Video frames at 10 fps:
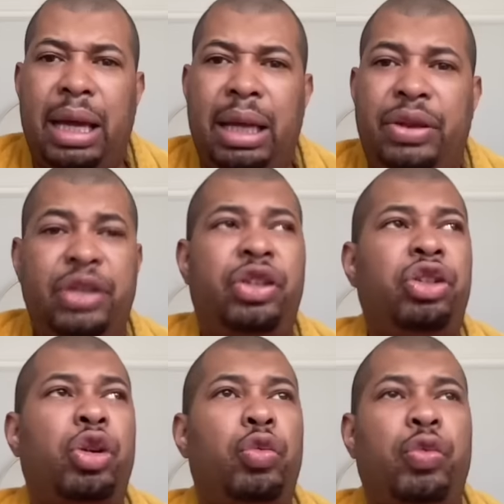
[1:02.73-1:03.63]
This
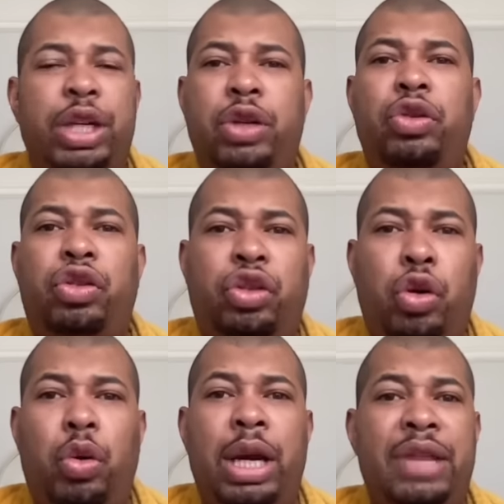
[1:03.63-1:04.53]
is a real
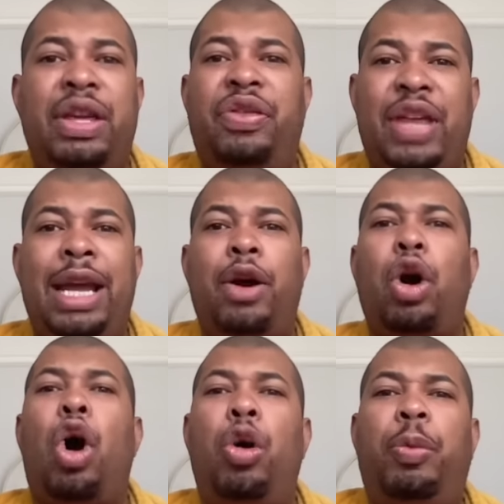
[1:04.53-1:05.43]
story that they are
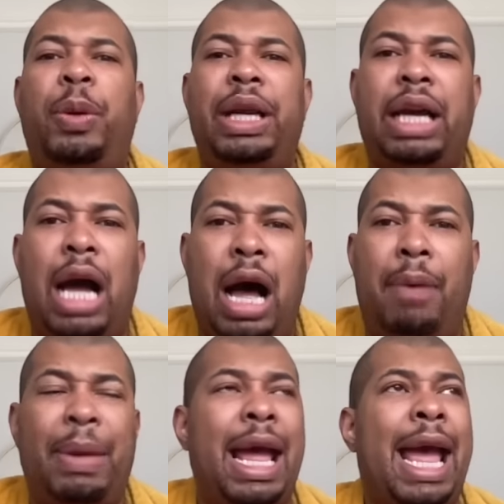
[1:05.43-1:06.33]
opening
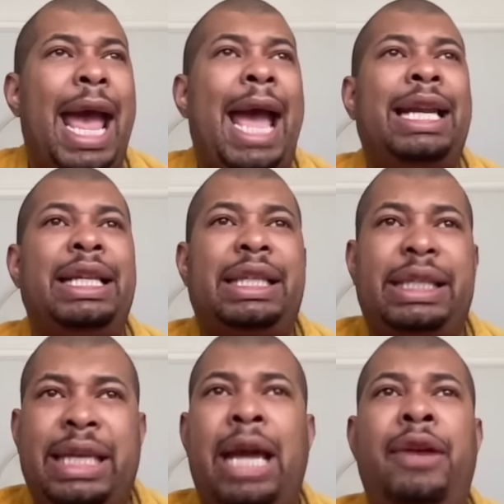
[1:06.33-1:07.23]
up. And
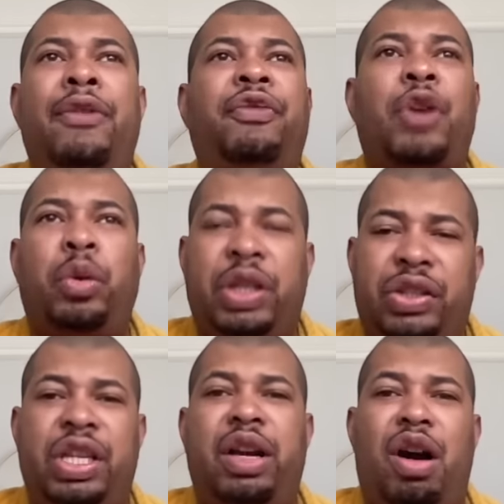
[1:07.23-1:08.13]
instead of
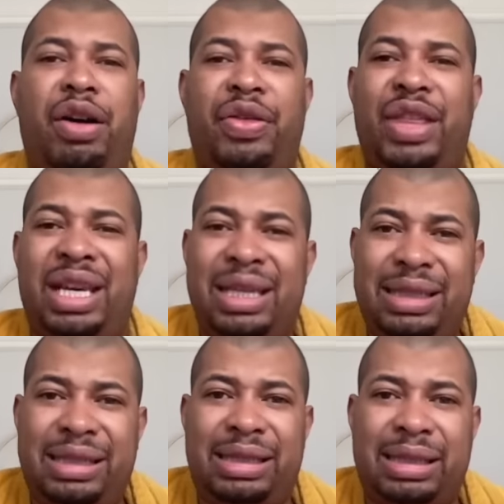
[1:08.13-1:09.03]
focusing on
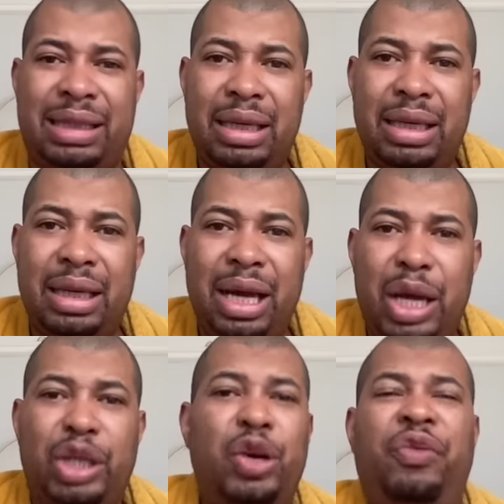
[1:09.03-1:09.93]
this,
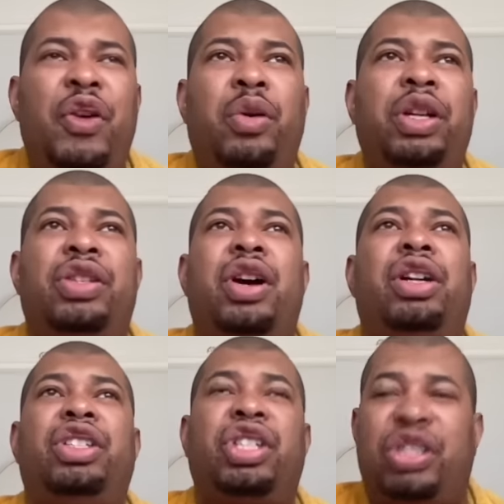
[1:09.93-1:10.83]
you focus
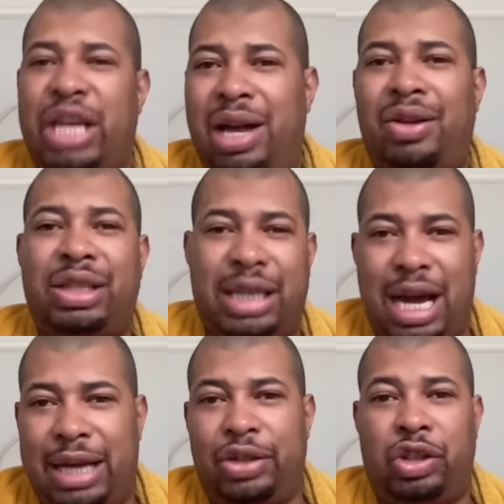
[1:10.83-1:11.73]
on Giselle's
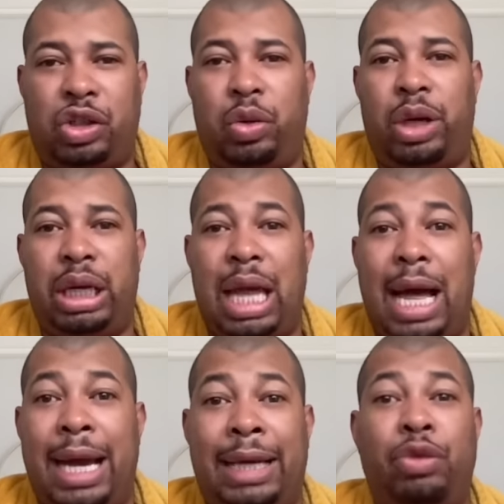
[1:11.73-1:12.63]

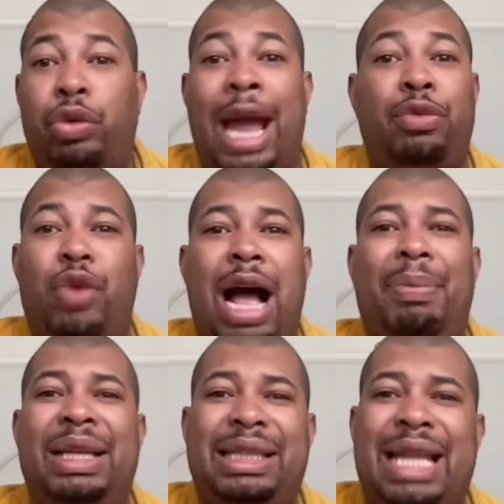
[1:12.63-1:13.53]
non-storyline and
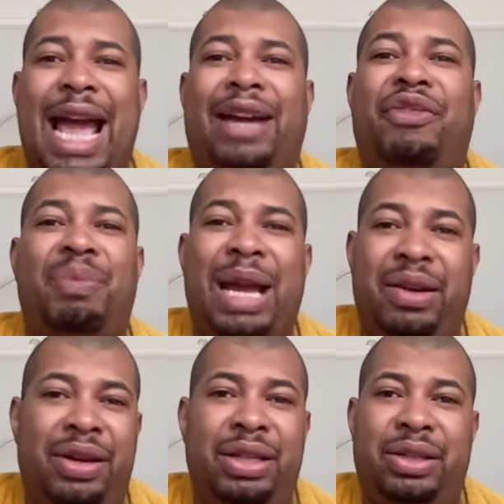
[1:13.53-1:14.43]
Robin's lack of
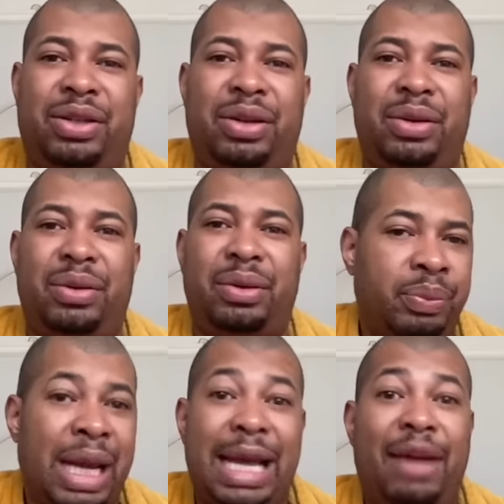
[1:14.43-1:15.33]
marriage.
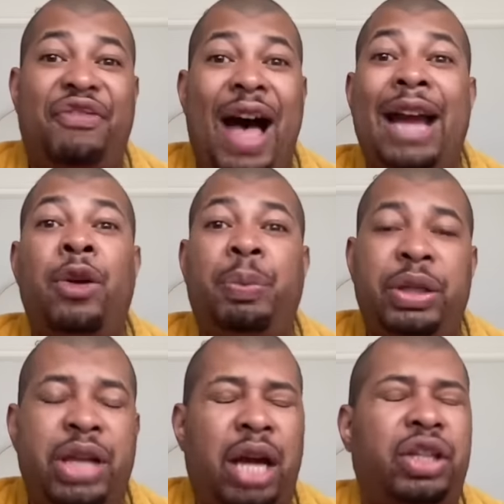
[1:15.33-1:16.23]
Fire
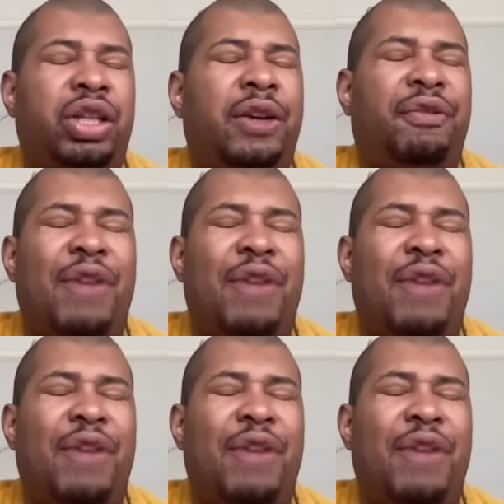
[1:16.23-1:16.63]
production.